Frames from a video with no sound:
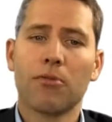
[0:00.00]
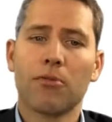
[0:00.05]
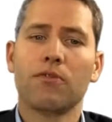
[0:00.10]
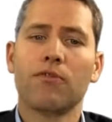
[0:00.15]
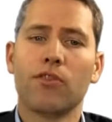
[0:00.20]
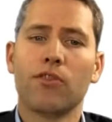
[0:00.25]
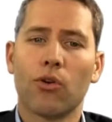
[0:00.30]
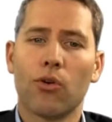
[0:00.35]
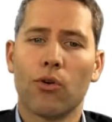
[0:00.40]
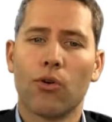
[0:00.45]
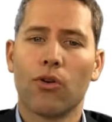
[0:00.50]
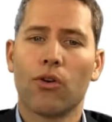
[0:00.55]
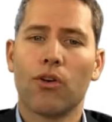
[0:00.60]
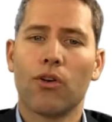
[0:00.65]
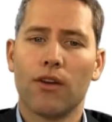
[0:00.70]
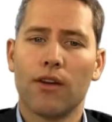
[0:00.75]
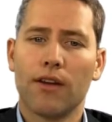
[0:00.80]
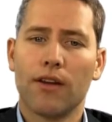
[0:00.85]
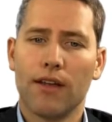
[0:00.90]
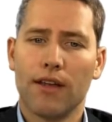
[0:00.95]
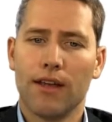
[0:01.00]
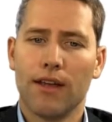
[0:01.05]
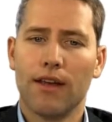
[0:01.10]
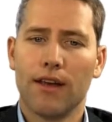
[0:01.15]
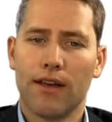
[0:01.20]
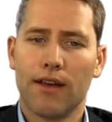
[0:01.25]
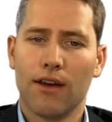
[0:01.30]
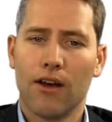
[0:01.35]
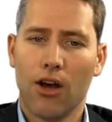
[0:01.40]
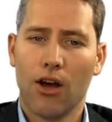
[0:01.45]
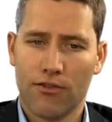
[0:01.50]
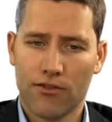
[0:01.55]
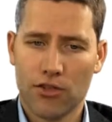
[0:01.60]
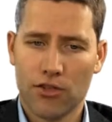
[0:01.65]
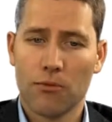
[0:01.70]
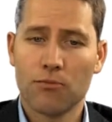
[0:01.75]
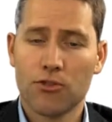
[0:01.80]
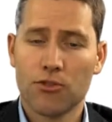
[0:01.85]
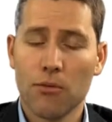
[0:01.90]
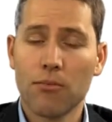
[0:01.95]
of
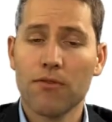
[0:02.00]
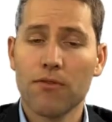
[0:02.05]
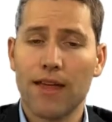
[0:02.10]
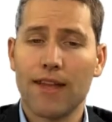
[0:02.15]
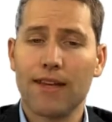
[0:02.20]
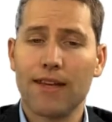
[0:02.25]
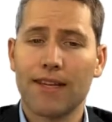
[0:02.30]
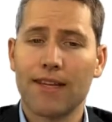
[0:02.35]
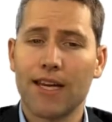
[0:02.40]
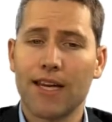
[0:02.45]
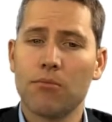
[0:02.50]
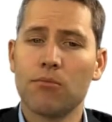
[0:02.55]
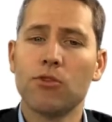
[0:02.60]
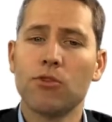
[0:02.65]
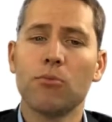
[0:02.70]
that income,